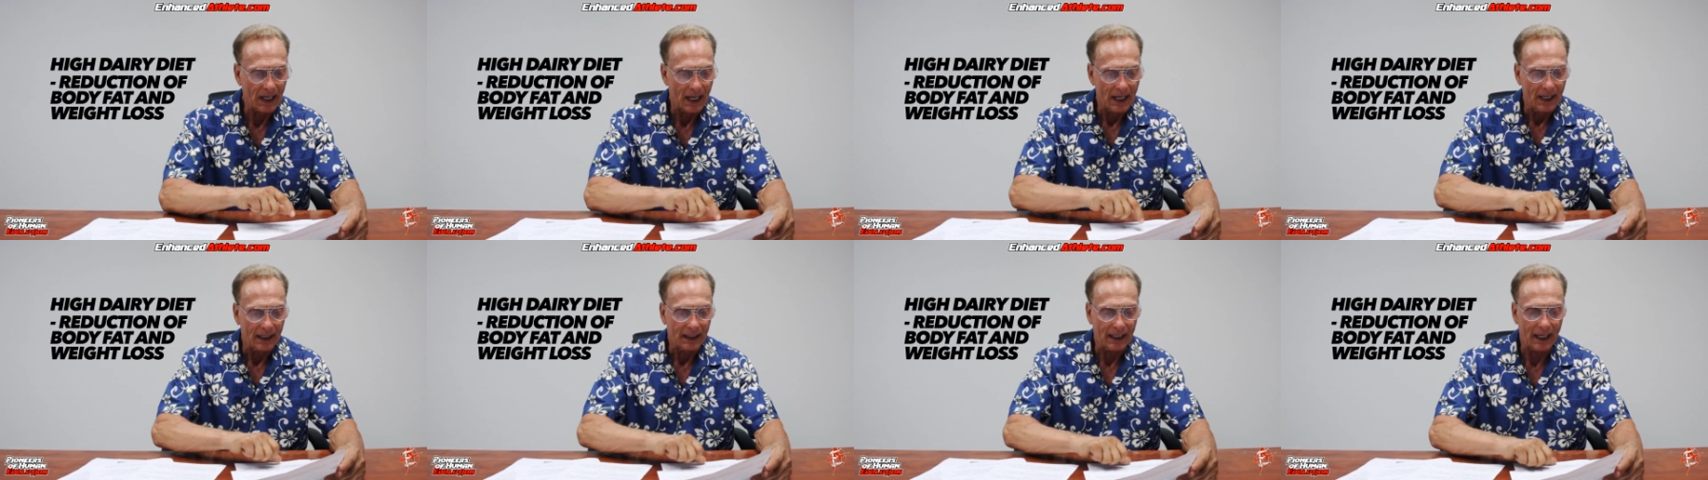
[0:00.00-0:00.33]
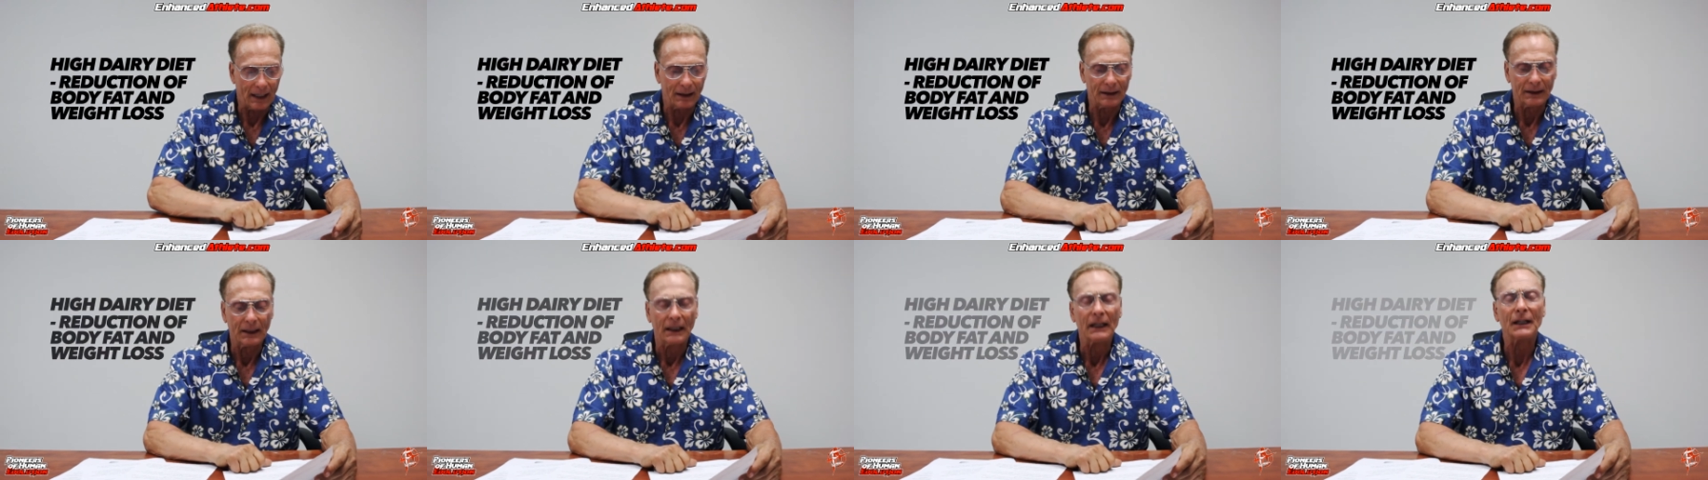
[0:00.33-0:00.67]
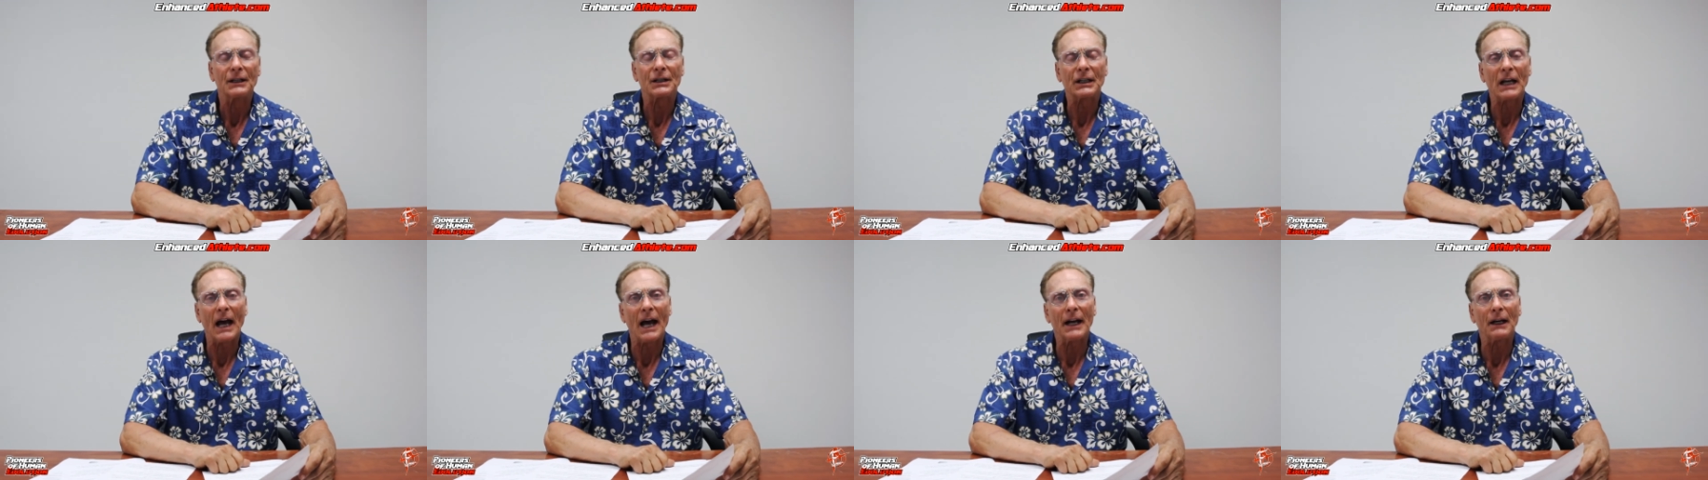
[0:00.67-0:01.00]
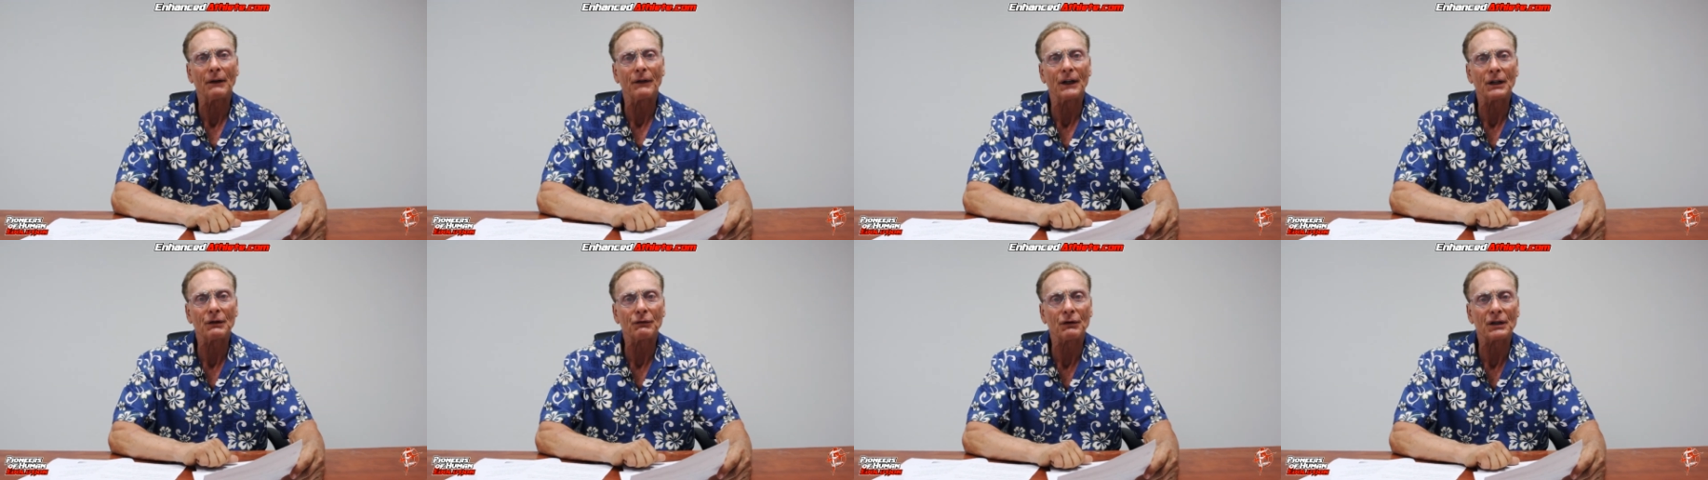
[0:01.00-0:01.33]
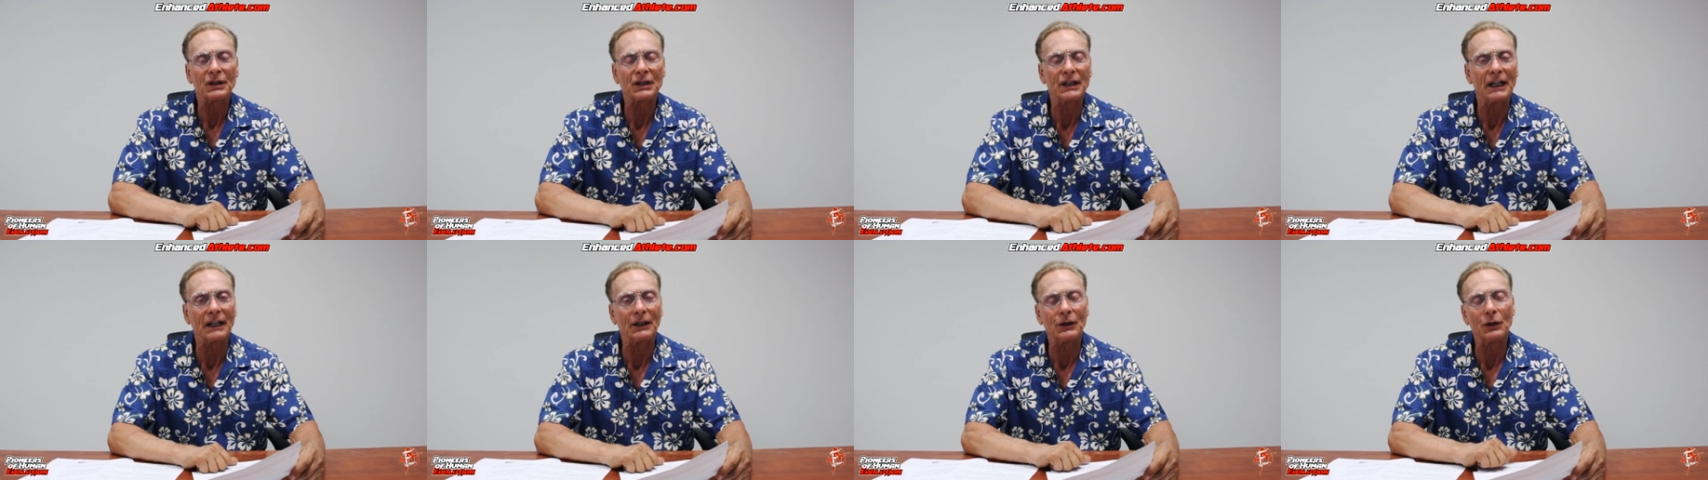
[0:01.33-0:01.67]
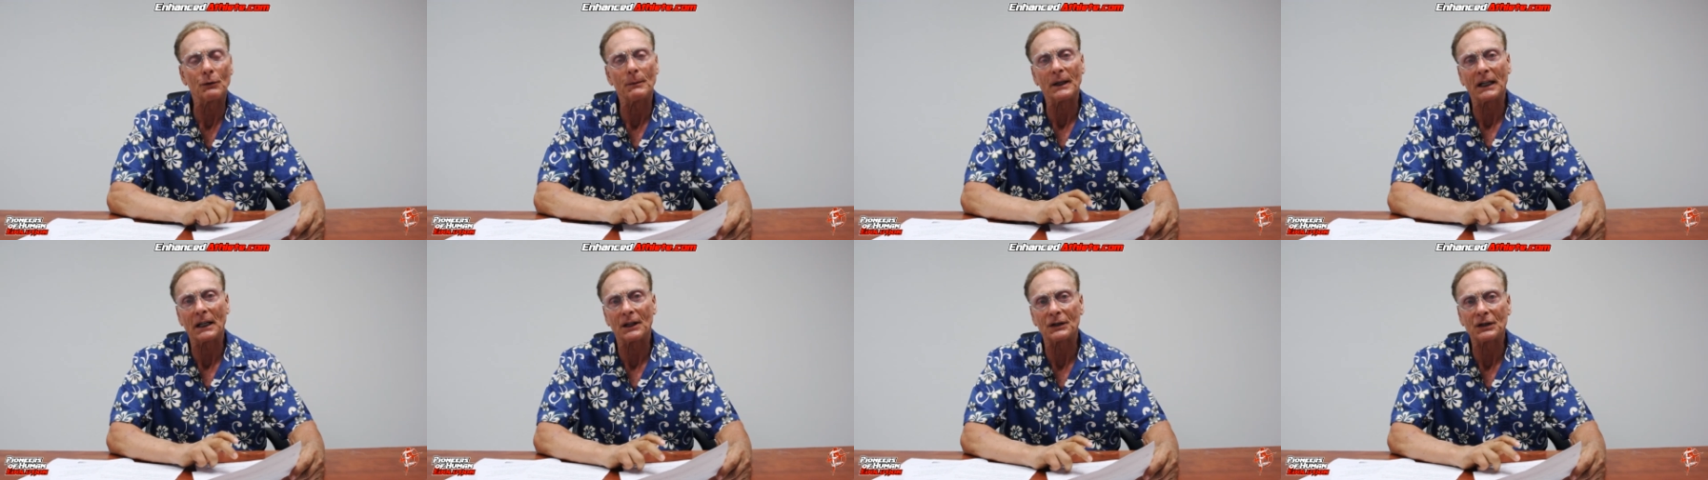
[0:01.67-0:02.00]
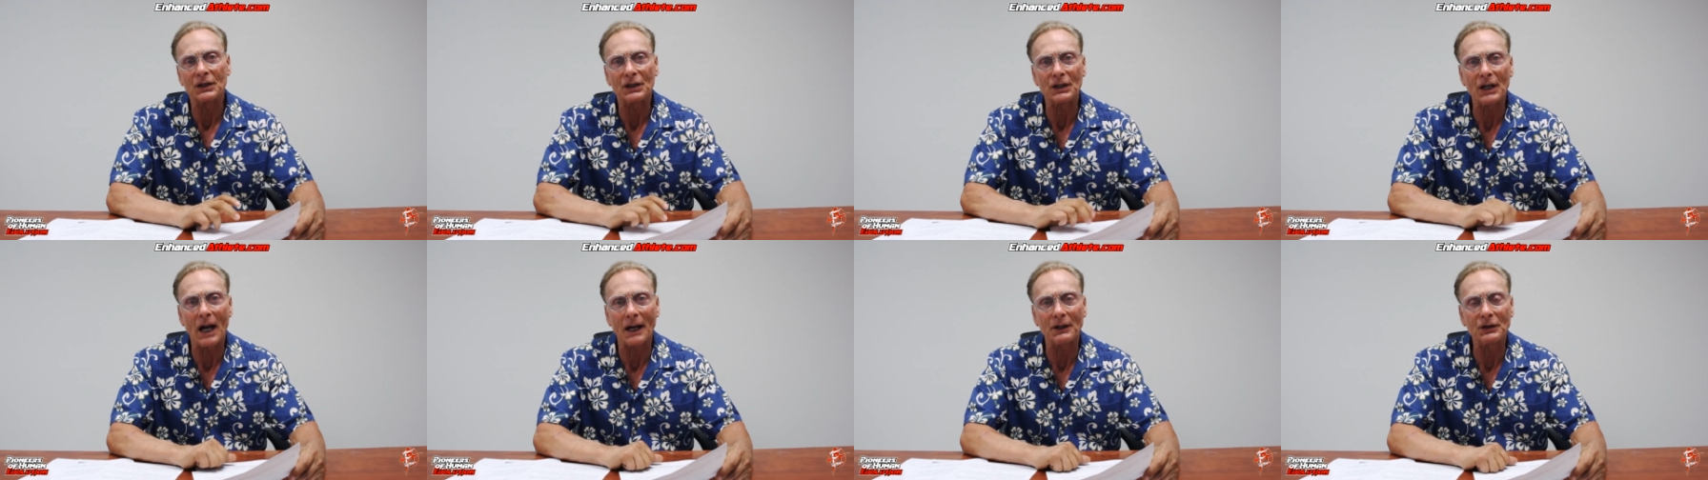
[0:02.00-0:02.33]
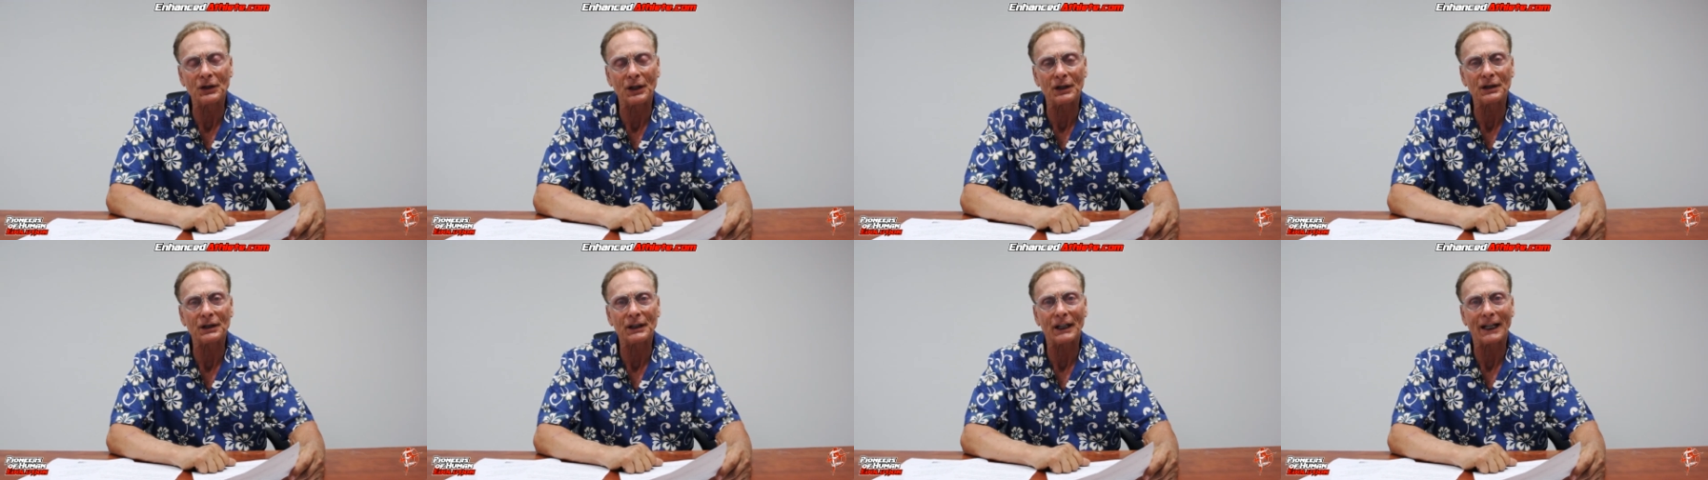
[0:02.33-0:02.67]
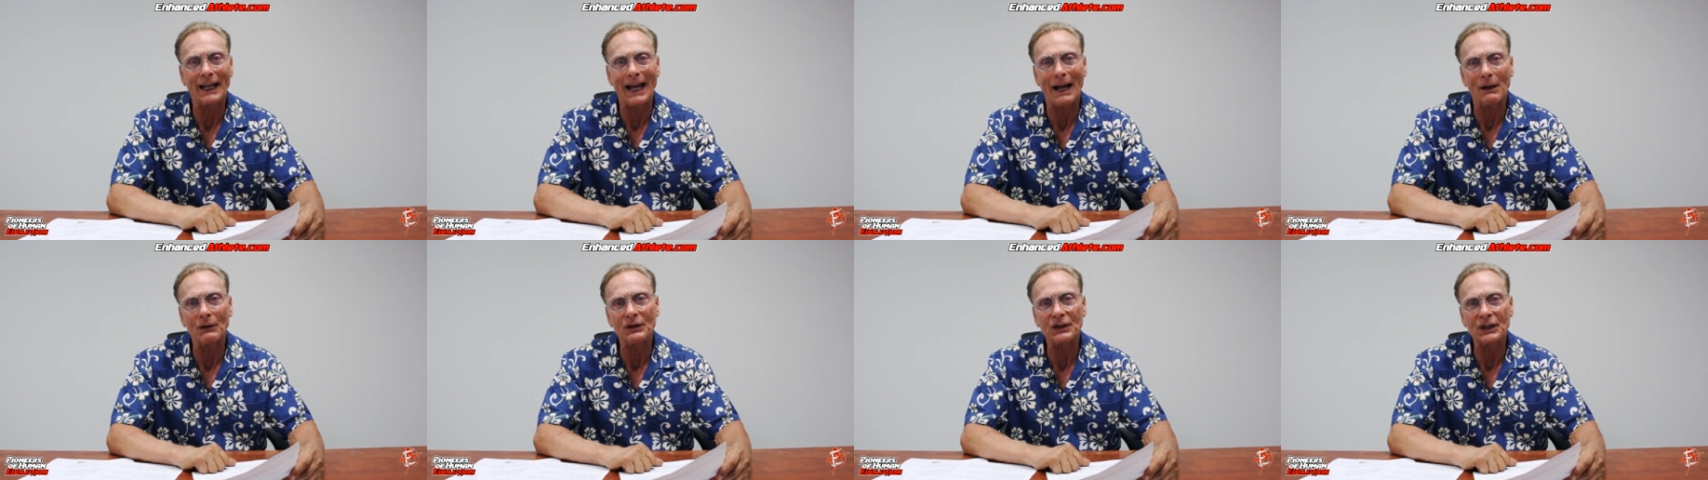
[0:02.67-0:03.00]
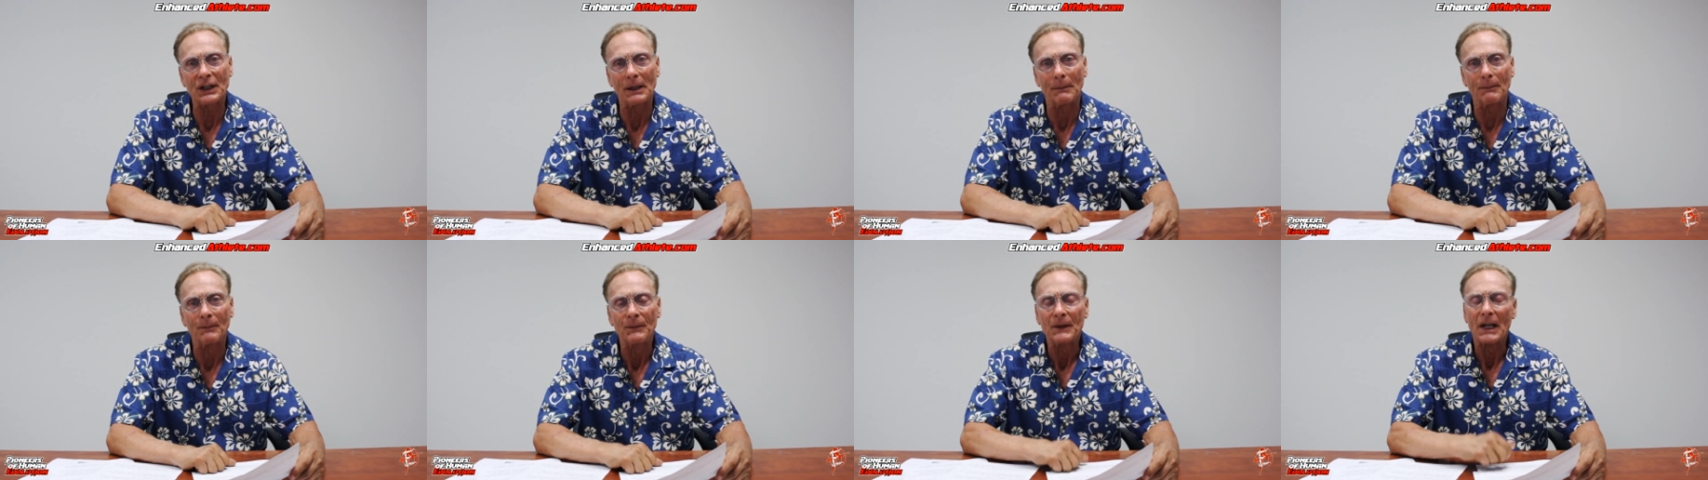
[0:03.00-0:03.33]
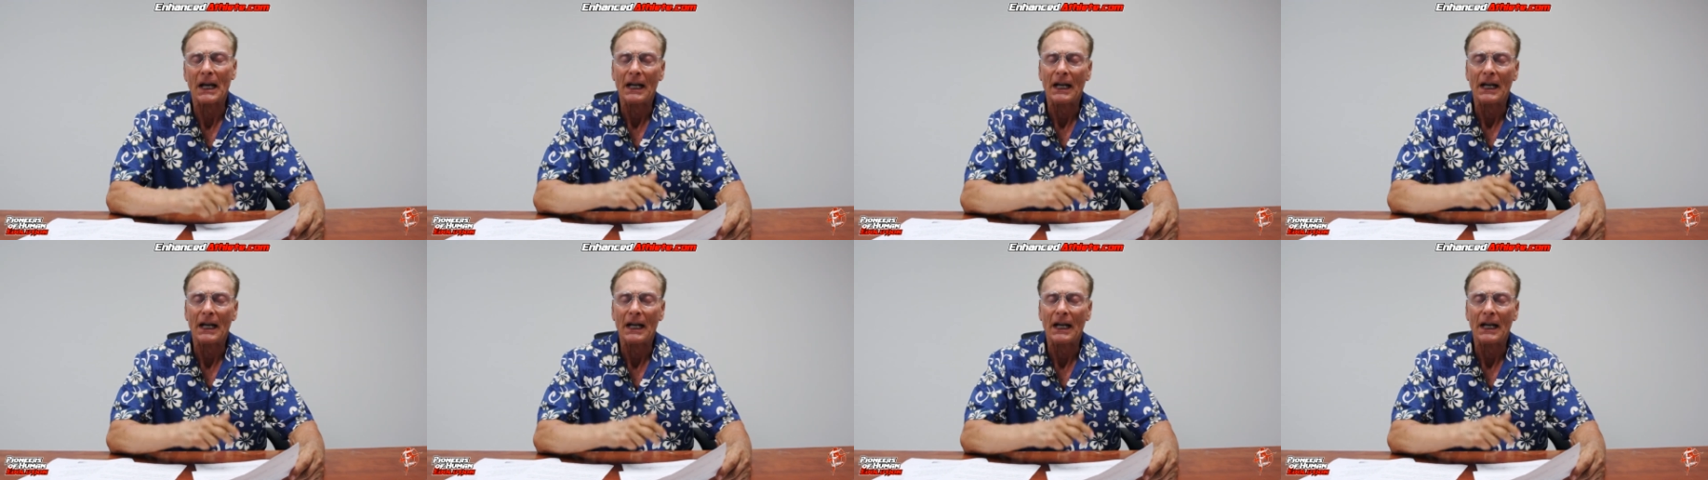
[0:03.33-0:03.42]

Now, it's kind of interesting too, because it's not just the calcium.